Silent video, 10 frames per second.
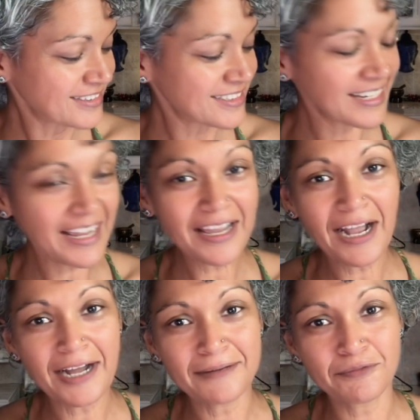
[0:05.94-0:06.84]
Today
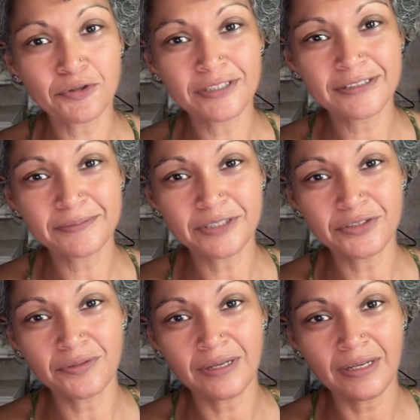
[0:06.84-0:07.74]
I'm going to be
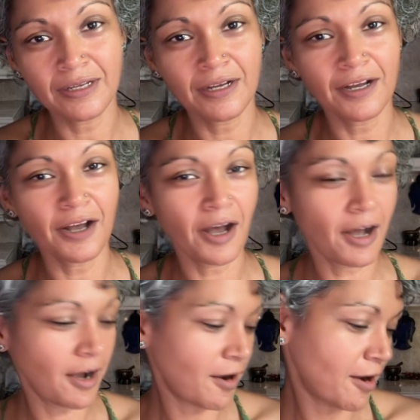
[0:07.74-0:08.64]
doing
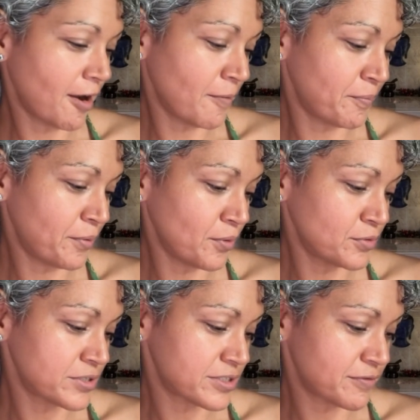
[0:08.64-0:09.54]
a
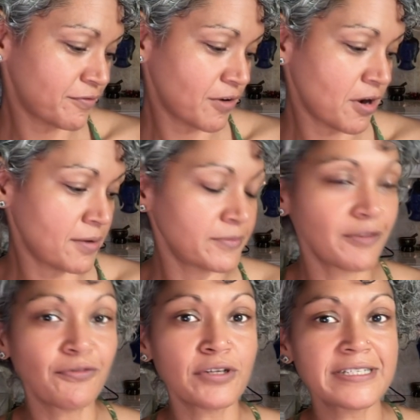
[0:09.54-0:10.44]
post from the
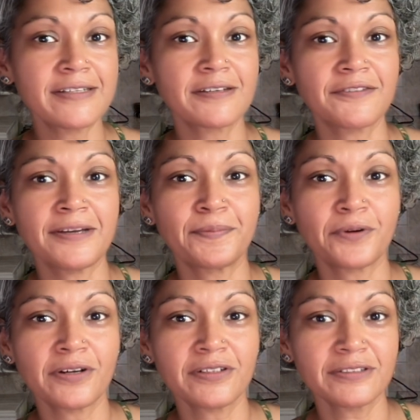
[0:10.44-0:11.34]
14th of
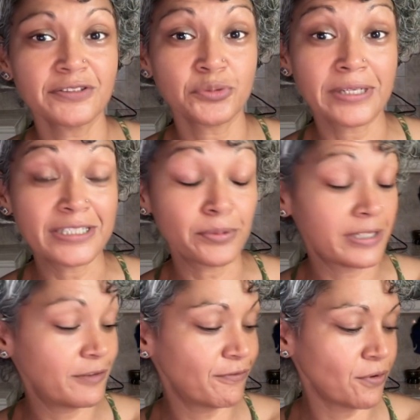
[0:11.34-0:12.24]
April
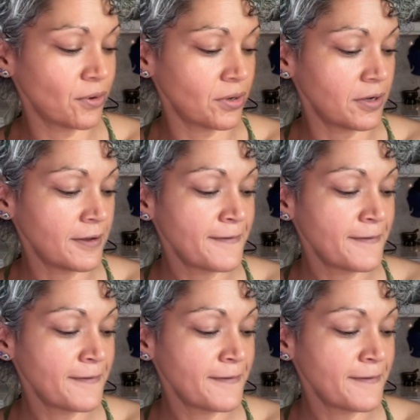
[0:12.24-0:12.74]
2024.